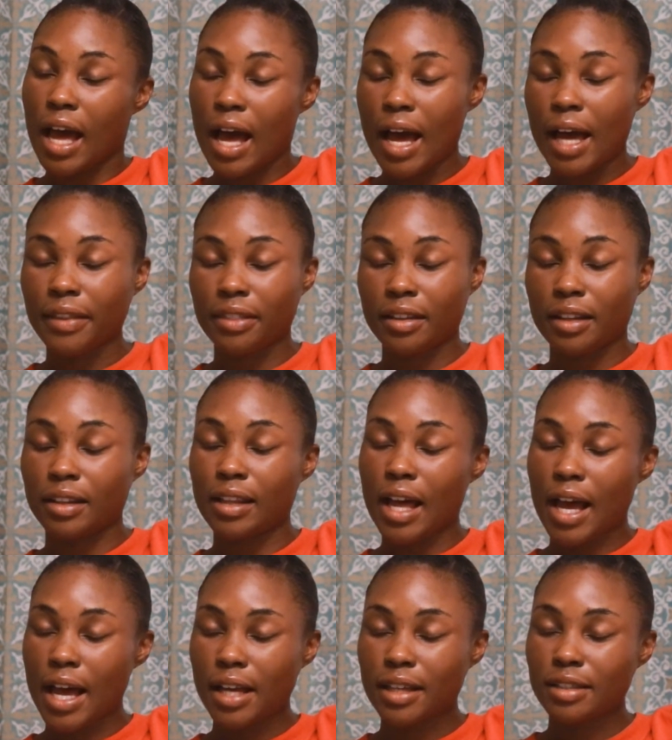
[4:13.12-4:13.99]
at the
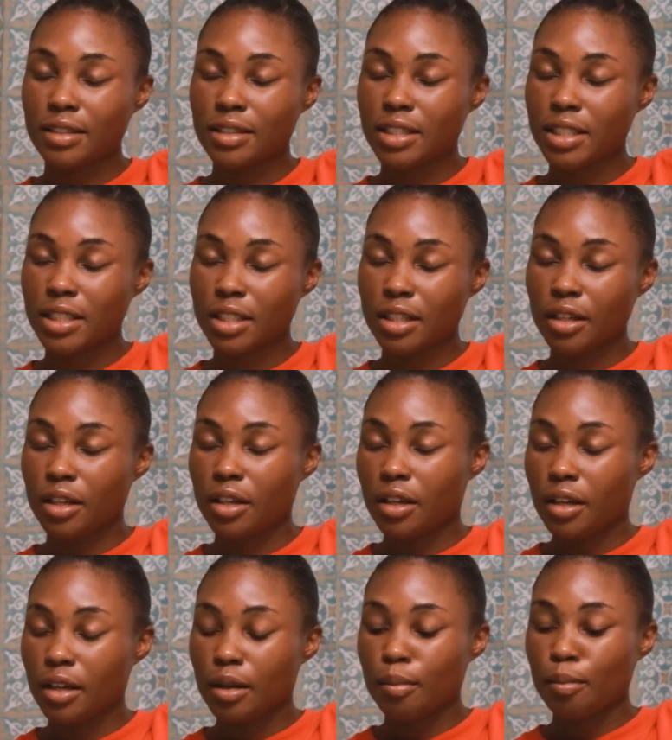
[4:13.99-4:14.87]
last
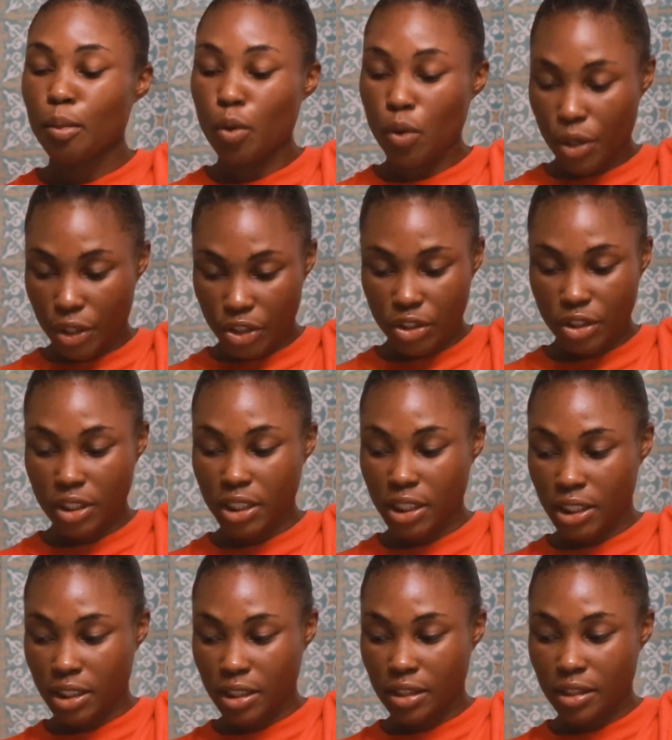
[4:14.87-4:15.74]

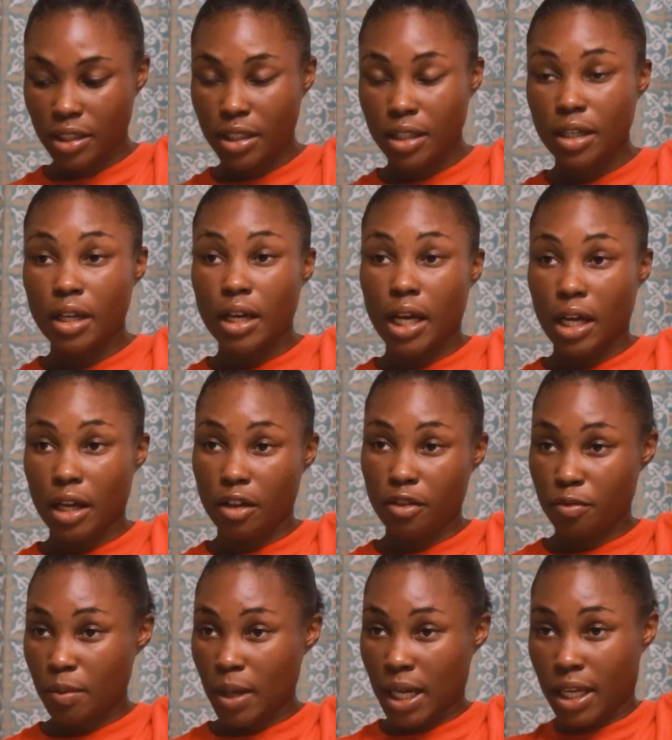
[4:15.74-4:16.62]
portion
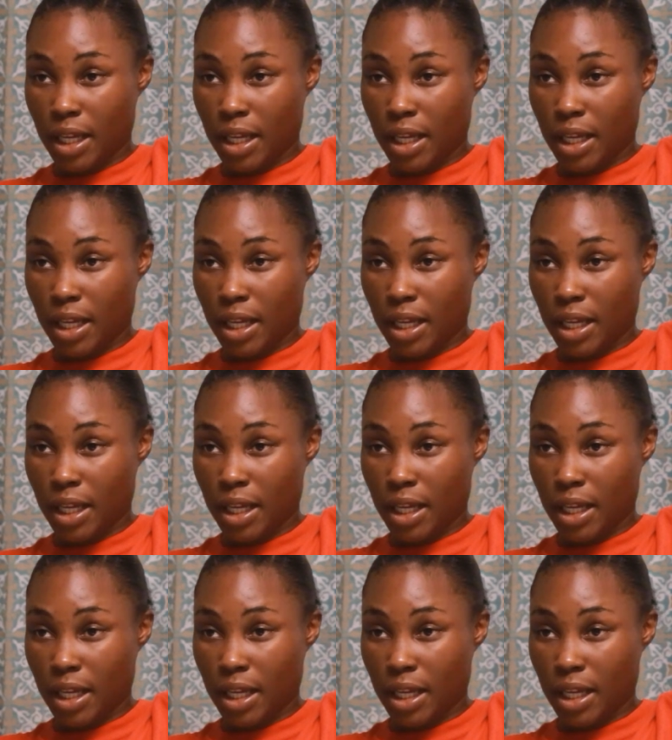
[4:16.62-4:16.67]
of my